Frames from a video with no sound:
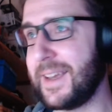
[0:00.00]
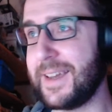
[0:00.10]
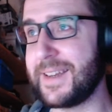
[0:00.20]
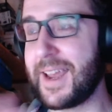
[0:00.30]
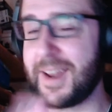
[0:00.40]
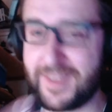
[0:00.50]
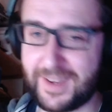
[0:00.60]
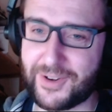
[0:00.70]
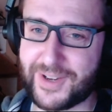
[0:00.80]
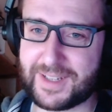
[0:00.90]
And I
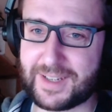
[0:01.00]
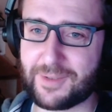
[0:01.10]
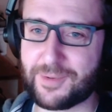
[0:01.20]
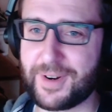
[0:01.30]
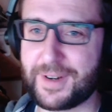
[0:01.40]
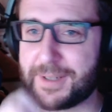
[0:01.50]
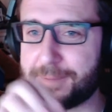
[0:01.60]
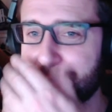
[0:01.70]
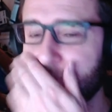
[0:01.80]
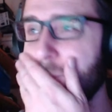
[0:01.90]
think I already did it wrong
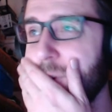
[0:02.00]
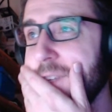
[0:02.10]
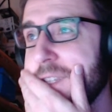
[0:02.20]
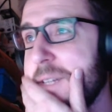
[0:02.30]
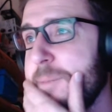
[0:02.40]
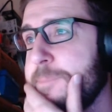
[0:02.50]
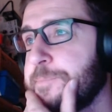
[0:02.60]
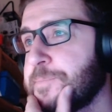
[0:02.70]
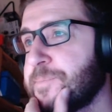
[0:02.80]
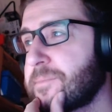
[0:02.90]
previously.
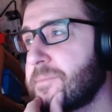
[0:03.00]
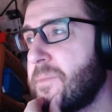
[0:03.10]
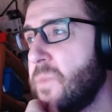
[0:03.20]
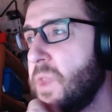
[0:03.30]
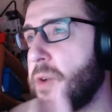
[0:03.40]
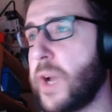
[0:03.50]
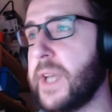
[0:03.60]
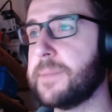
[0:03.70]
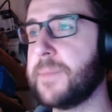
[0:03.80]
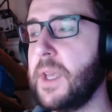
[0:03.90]
Right.